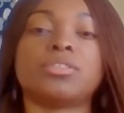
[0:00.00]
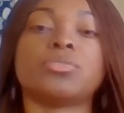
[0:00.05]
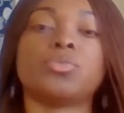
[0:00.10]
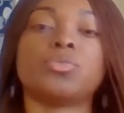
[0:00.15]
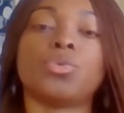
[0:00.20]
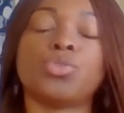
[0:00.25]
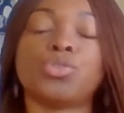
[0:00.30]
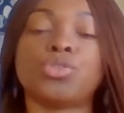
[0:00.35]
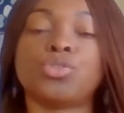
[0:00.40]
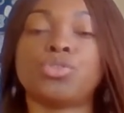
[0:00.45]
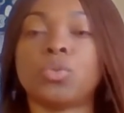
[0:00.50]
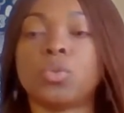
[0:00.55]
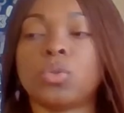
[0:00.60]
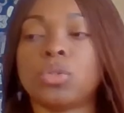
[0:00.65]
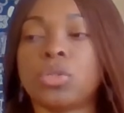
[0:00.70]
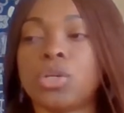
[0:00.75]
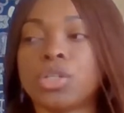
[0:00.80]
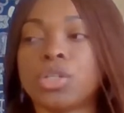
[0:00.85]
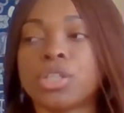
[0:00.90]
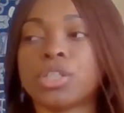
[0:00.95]
You know, it's no
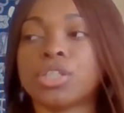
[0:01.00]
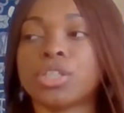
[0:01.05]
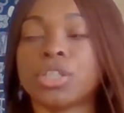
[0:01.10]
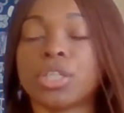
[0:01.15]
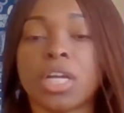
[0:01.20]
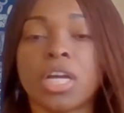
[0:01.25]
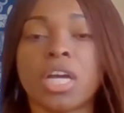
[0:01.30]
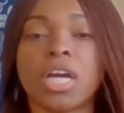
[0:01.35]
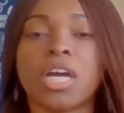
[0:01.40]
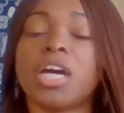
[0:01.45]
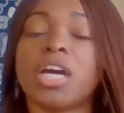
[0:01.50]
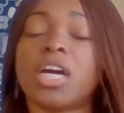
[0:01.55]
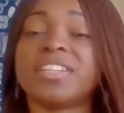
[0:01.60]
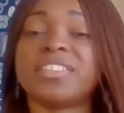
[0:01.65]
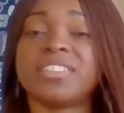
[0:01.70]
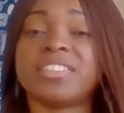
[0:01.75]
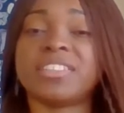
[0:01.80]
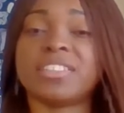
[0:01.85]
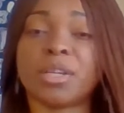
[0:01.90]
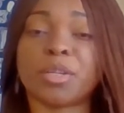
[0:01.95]
longer, I
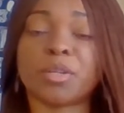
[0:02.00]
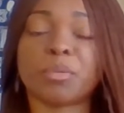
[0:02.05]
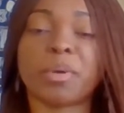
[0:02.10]
see a lot